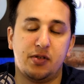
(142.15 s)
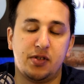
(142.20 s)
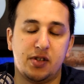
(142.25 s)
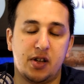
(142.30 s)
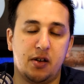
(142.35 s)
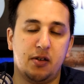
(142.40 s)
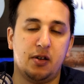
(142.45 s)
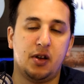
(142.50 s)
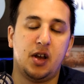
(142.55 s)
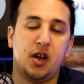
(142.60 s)

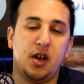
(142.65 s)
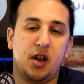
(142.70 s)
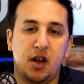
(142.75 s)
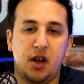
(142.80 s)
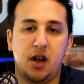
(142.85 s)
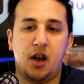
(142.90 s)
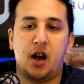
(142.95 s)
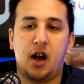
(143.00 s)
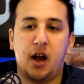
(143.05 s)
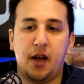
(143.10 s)
So
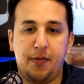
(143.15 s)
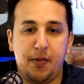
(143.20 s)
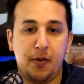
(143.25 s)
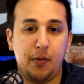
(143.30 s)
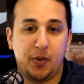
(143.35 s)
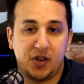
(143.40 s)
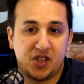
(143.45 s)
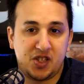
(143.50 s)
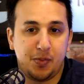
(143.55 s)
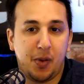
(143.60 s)
I feel
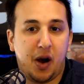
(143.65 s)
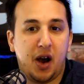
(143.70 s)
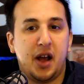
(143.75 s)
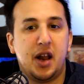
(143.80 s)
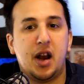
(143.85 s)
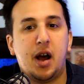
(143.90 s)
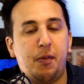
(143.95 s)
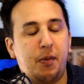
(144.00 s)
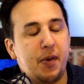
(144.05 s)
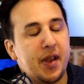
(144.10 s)
we're smart
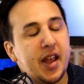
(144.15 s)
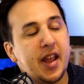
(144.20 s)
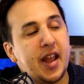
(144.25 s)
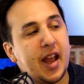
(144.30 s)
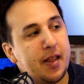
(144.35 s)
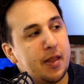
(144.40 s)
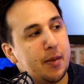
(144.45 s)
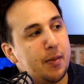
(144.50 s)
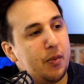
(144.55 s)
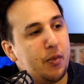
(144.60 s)
enough; we can
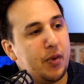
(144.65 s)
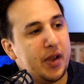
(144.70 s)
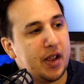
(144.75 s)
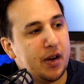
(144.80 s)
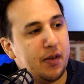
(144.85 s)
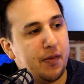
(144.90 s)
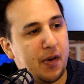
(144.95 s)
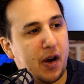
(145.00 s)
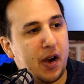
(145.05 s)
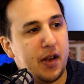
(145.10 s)
get them, we can
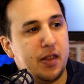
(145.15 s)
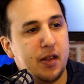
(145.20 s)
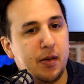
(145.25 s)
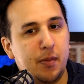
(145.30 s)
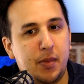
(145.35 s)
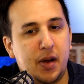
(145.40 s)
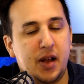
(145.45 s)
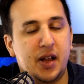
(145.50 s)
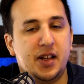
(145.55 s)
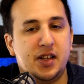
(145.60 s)
find them,
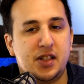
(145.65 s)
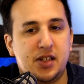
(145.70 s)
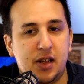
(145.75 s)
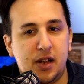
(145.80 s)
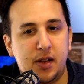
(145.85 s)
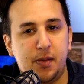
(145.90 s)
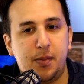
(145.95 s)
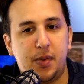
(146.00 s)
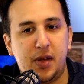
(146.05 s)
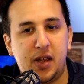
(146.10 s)
but it's uh,
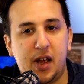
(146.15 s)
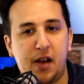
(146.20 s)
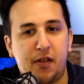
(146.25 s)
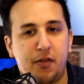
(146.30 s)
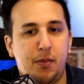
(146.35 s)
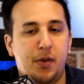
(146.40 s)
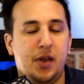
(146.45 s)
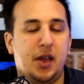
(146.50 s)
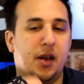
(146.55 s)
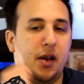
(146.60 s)
but you have to
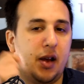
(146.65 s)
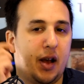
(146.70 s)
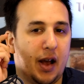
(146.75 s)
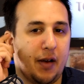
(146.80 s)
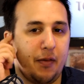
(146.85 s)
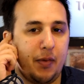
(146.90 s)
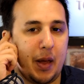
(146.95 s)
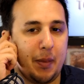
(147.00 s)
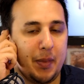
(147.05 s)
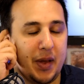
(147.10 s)
be uh,
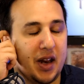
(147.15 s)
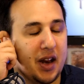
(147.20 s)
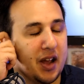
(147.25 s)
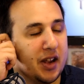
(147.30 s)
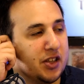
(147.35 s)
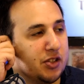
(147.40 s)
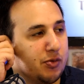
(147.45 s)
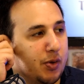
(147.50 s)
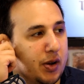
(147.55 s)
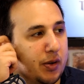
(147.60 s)
have that bit of luck
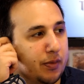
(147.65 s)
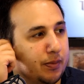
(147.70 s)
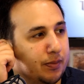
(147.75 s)
as well.